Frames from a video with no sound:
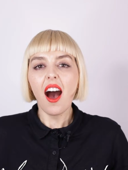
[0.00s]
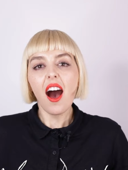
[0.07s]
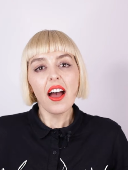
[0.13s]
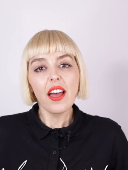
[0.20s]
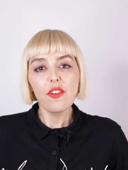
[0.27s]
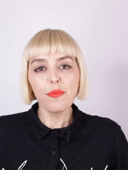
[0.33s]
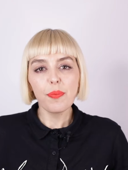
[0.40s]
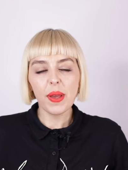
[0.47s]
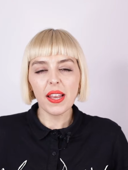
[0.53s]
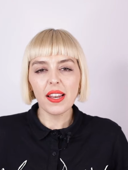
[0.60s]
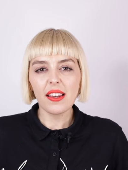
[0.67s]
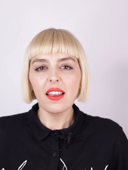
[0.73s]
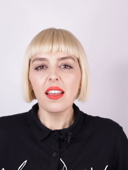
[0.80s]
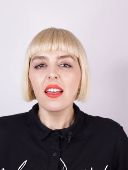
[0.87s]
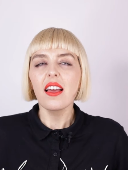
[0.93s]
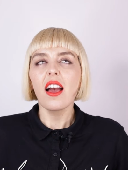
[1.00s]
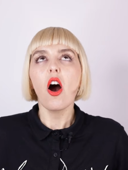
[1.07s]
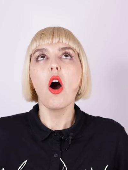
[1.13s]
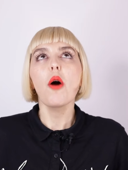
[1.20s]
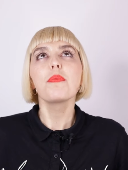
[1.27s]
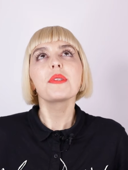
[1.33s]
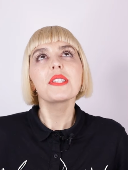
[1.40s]
I have been
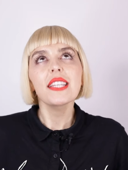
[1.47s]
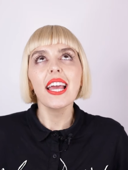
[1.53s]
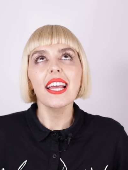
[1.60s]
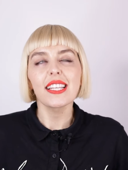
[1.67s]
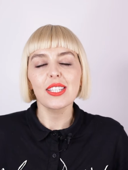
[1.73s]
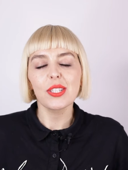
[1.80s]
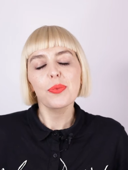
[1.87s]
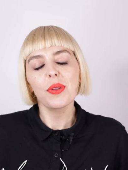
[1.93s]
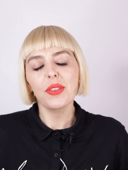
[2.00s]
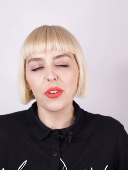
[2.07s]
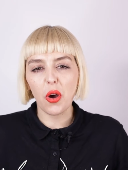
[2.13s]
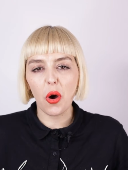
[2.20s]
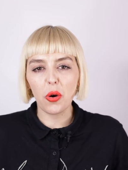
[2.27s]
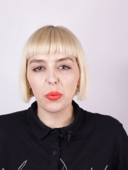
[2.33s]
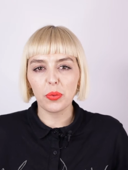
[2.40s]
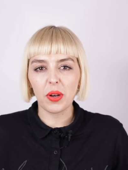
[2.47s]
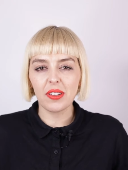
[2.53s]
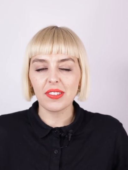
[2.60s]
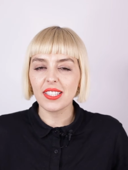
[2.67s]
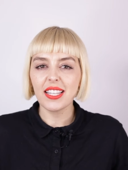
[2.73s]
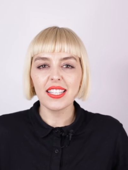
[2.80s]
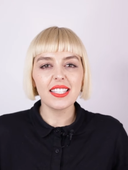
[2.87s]
obsessed with
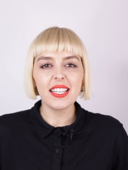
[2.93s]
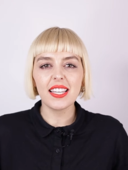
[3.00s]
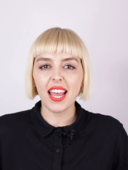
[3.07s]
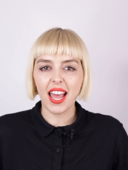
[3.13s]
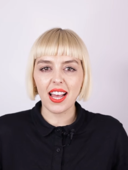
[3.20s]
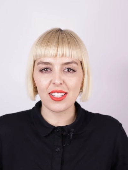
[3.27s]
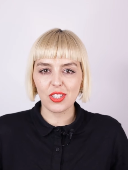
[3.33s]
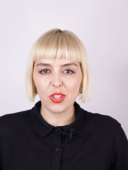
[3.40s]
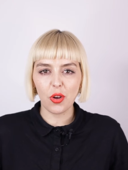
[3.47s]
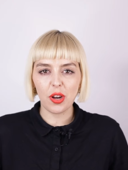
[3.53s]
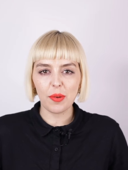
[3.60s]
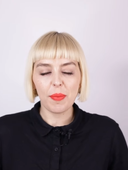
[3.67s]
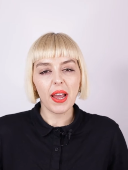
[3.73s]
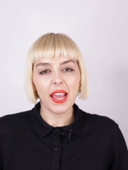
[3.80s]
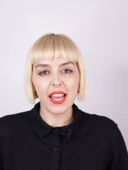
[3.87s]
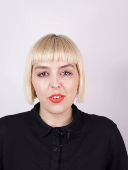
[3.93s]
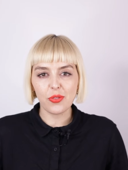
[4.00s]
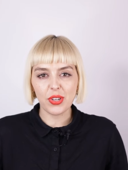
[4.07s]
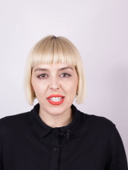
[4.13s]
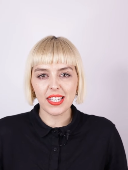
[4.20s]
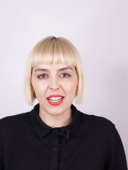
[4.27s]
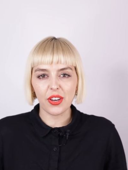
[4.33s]
Goldwell since the day I started my
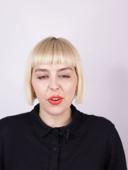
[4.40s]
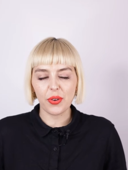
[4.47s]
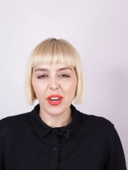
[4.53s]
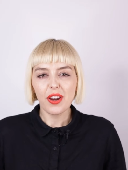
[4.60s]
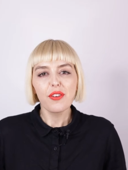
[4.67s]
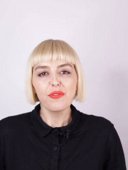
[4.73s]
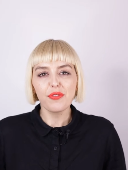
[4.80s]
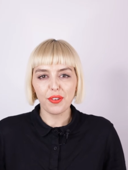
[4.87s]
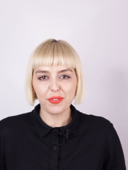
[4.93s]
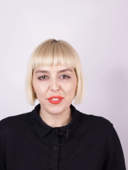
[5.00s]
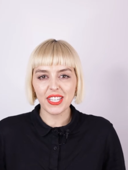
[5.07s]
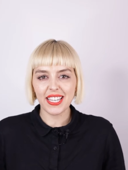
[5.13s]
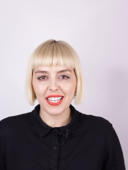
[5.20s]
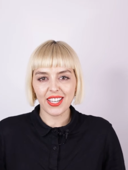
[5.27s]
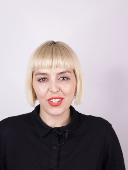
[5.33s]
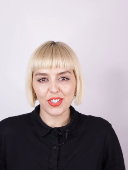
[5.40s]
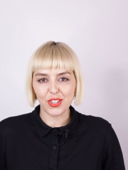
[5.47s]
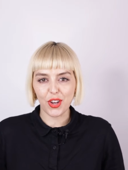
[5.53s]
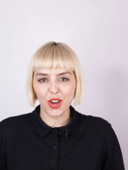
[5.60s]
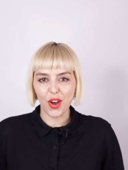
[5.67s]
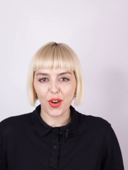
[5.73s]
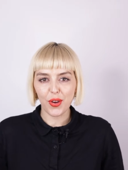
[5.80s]
hairdressing career fifteen years
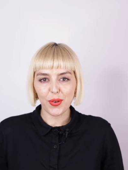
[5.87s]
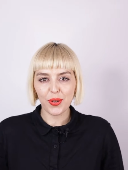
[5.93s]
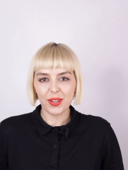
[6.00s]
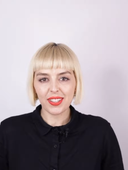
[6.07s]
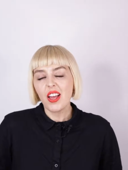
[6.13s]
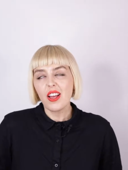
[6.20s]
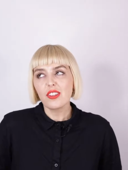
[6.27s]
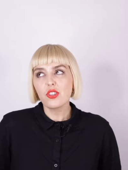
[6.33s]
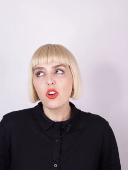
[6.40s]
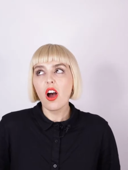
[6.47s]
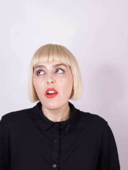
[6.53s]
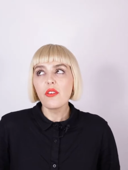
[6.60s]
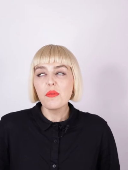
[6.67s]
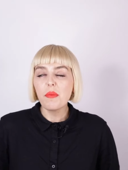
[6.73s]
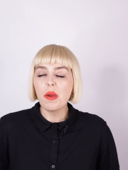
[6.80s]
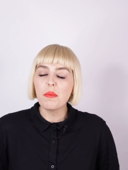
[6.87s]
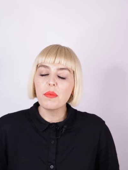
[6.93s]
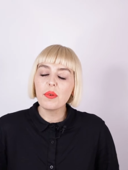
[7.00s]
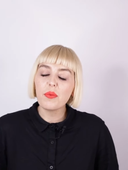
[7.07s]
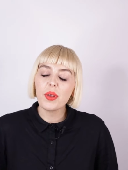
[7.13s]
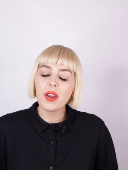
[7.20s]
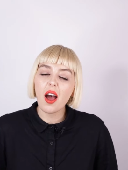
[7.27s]
ago. So I
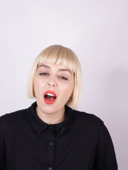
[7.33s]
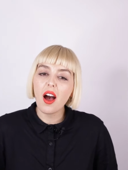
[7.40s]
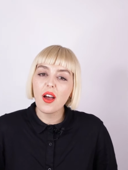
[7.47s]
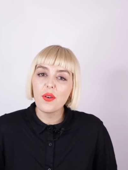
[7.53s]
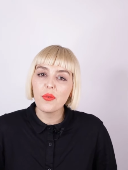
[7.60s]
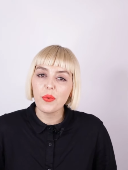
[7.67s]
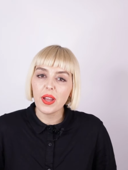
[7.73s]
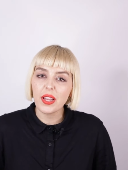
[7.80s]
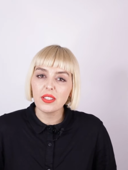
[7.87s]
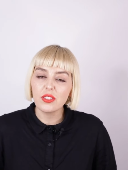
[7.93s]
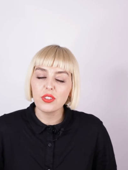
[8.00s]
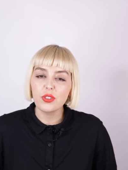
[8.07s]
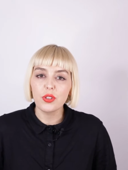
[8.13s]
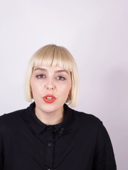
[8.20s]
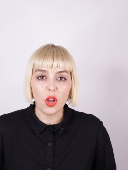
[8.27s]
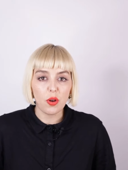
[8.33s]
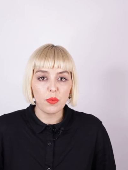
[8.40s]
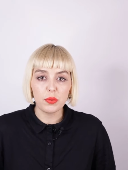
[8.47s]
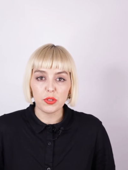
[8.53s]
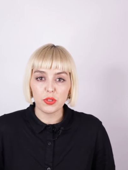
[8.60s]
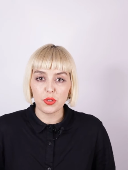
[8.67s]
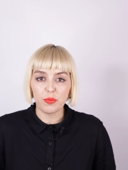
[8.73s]
remember when I went to
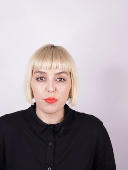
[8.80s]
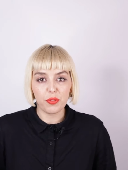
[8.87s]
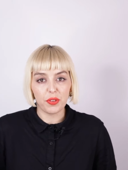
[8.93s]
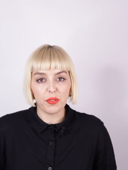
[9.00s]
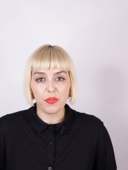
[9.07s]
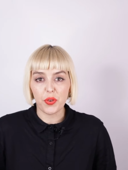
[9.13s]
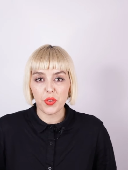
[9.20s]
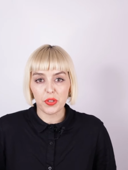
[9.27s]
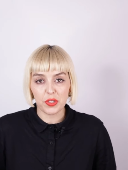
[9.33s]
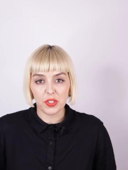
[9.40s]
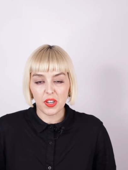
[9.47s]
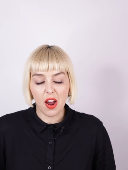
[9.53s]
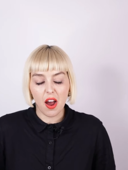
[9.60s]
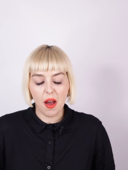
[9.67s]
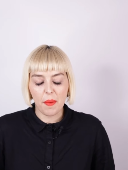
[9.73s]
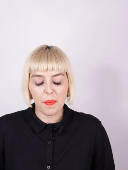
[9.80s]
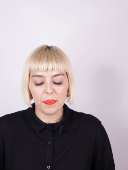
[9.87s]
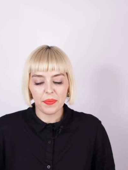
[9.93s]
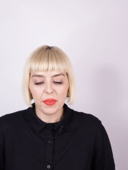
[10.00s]
Global Zoom for the first time,